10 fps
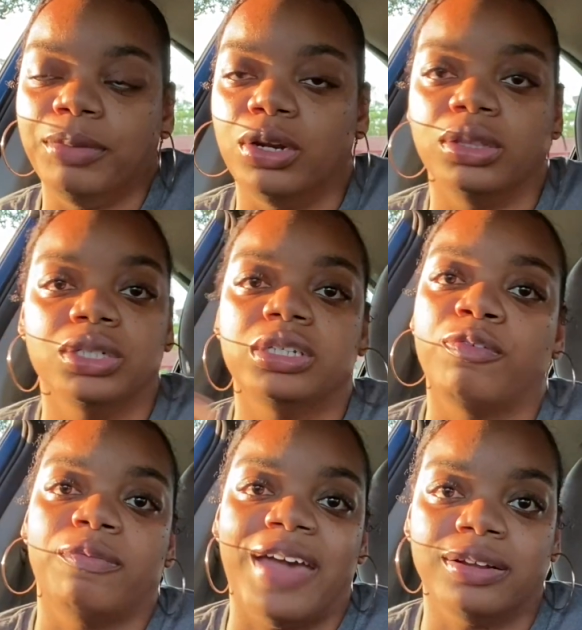You know, there's
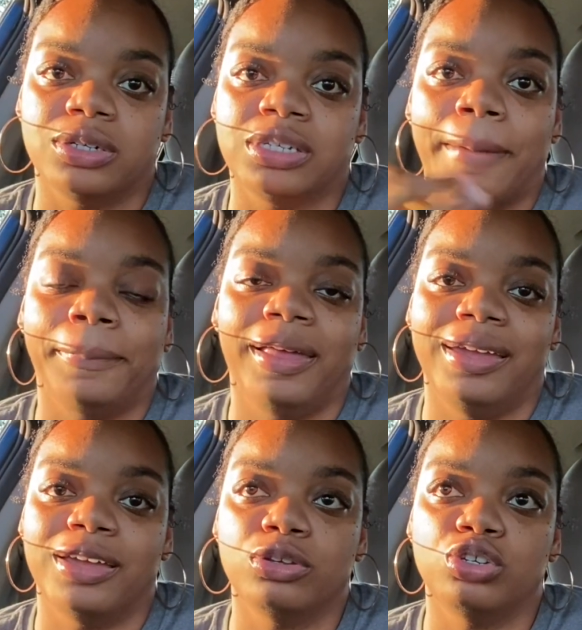different factors that play
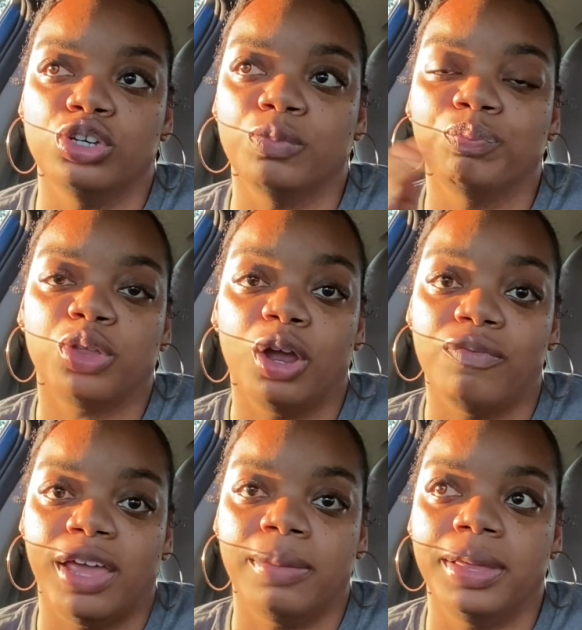into your
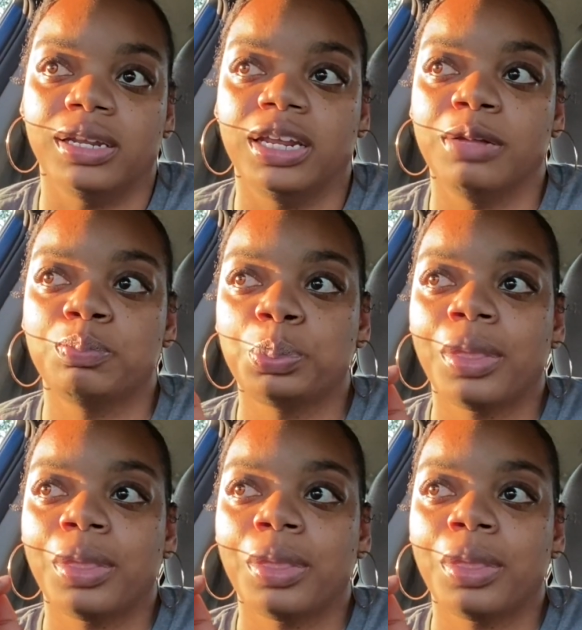availability.